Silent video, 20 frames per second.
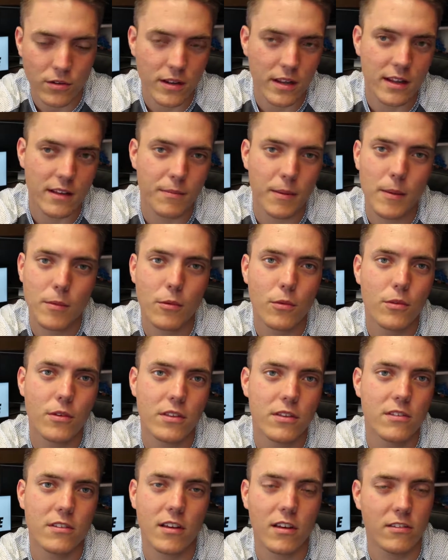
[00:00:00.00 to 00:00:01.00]
need. People
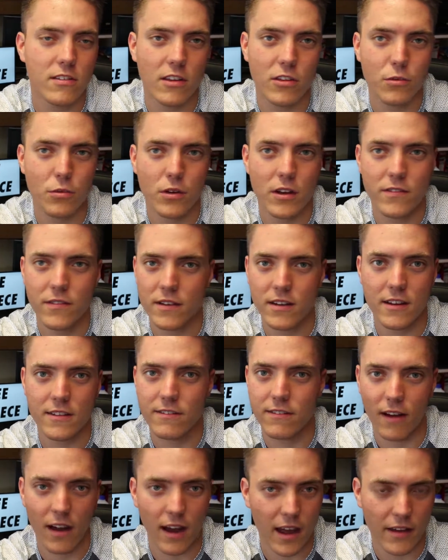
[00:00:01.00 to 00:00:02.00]
with
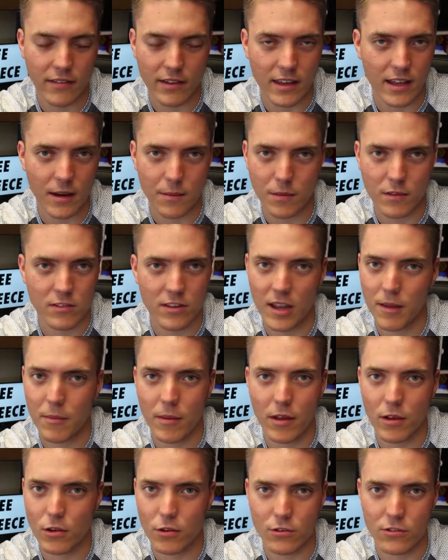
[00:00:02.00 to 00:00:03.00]
6355 can get up the
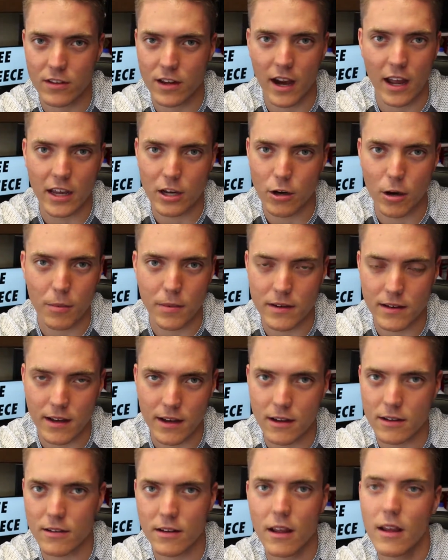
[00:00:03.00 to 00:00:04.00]
same hills that I go up and
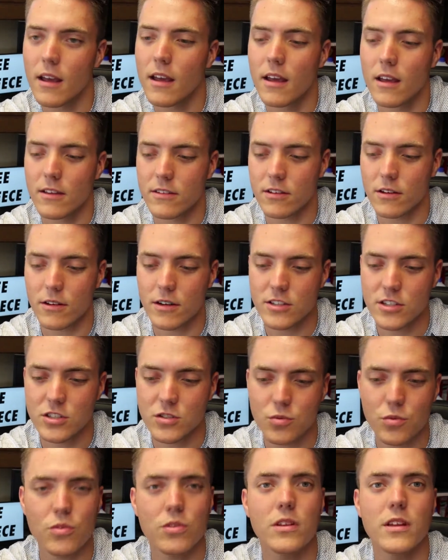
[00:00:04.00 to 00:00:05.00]
down. So it's
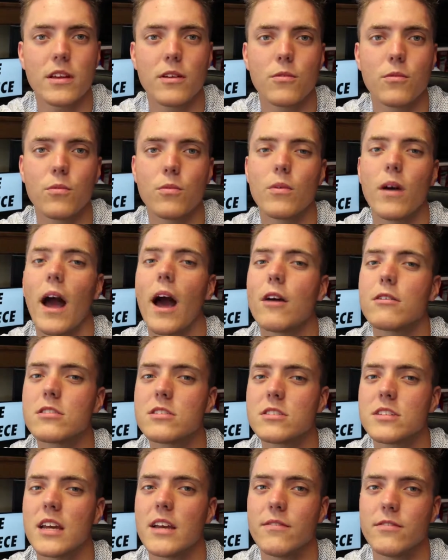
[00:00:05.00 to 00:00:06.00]
just really how
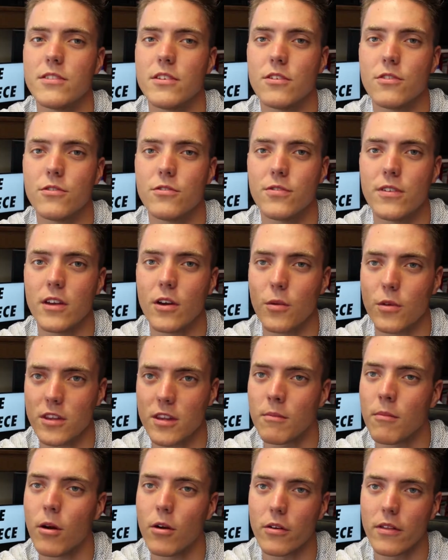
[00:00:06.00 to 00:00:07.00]
safe do you feel with
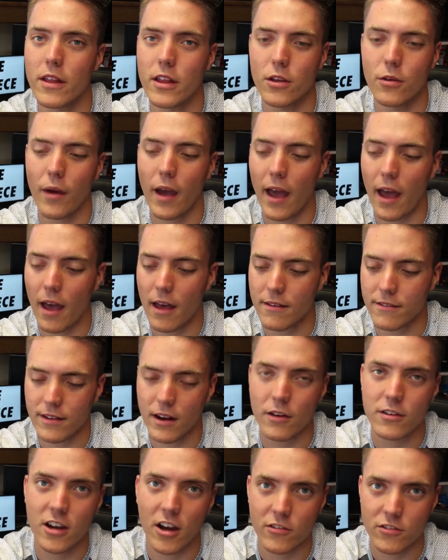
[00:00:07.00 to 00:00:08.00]
the motor that you have
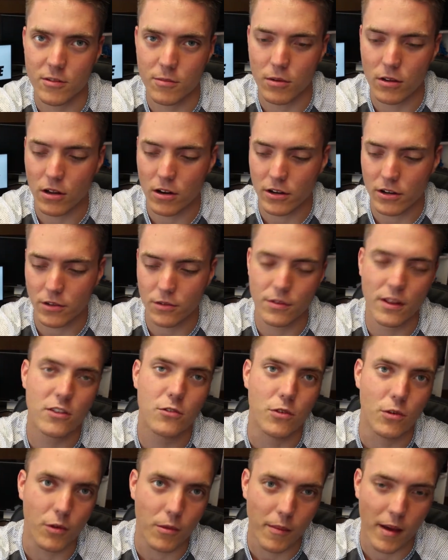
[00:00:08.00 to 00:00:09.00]
and how comfortable are you.
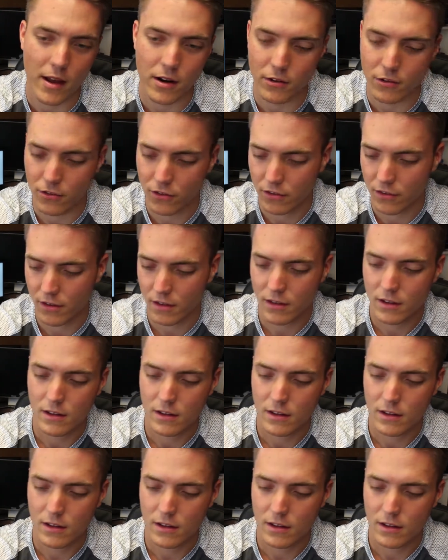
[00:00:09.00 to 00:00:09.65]
That's really what matters.